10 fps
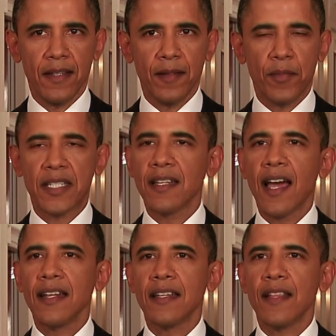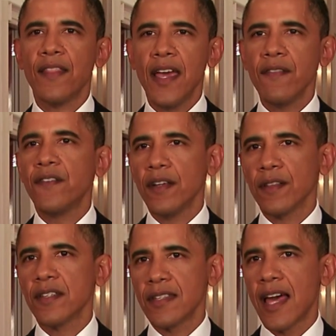but tonight they feel
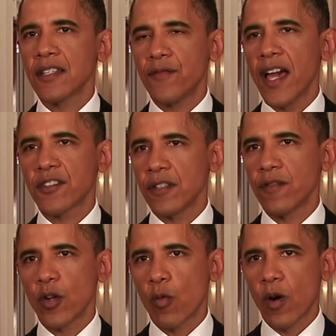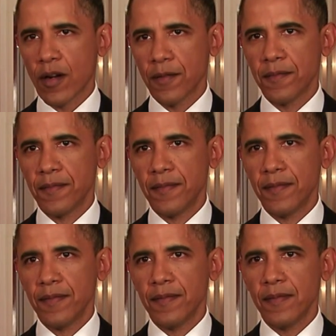the satisfaction of their work
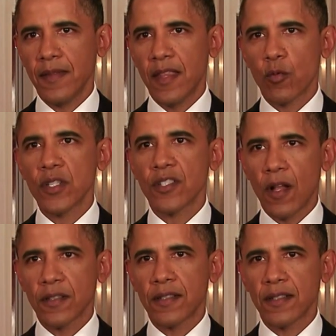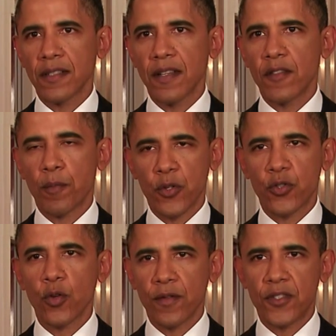and the result of their
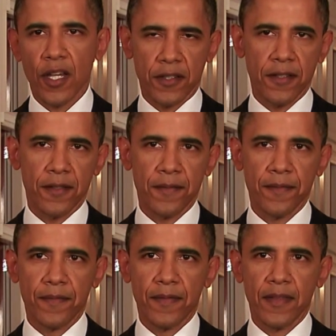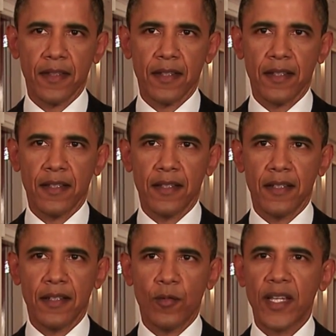pursuit of justice.
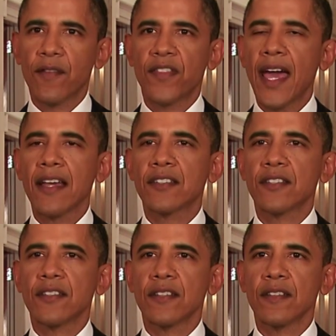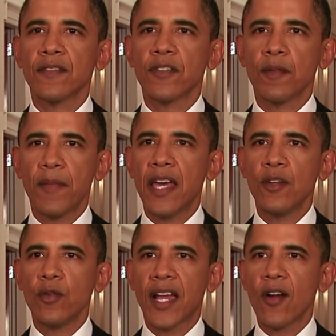We give thanks for the men
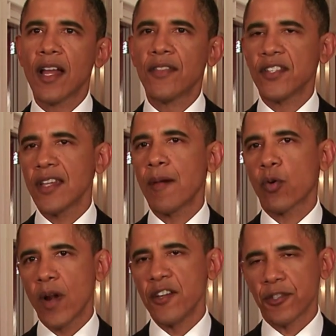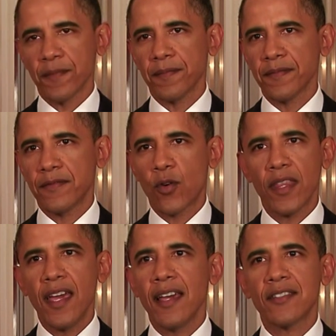who carried out this operation, for
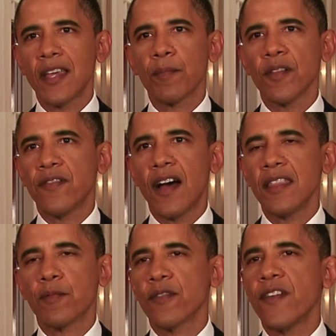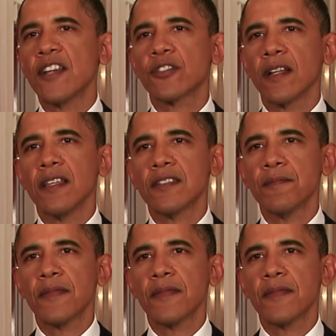they exemplify the professionalism,